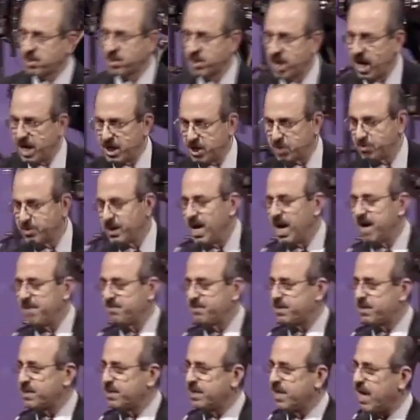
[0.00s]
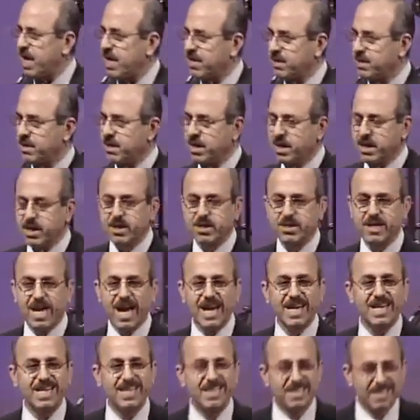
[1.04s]
country after that is
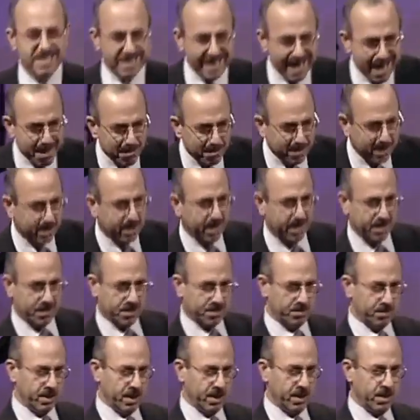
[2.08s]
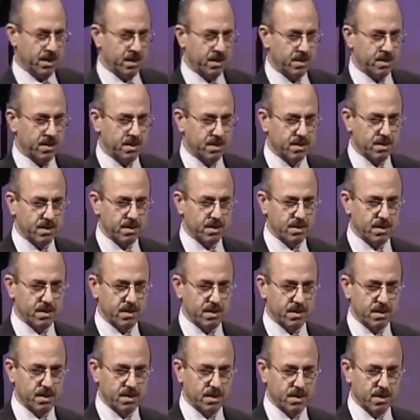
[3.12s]
an Islamic country.
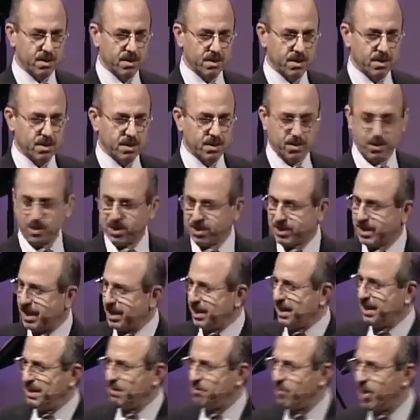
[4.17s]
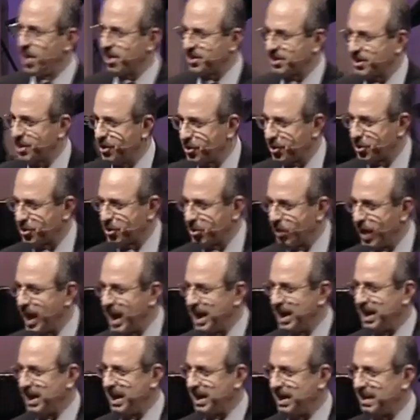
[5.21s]
So is there any mosque in
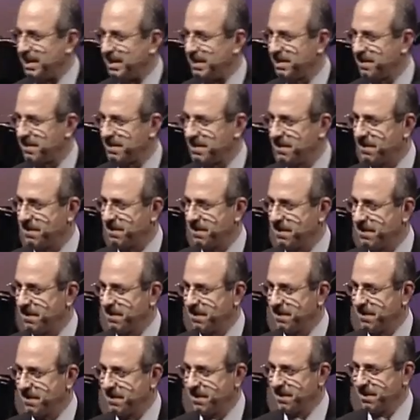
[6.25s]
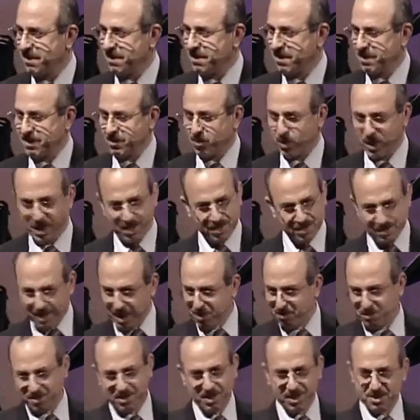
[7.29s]
Australia? Well,
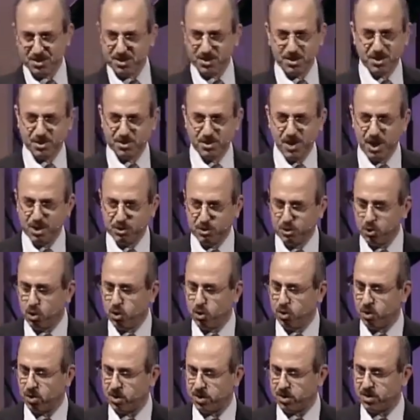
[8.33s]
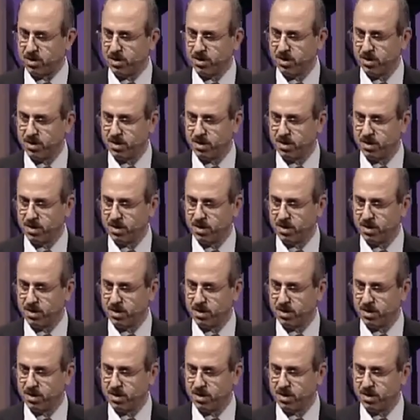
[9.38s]
Islam says it's not yours.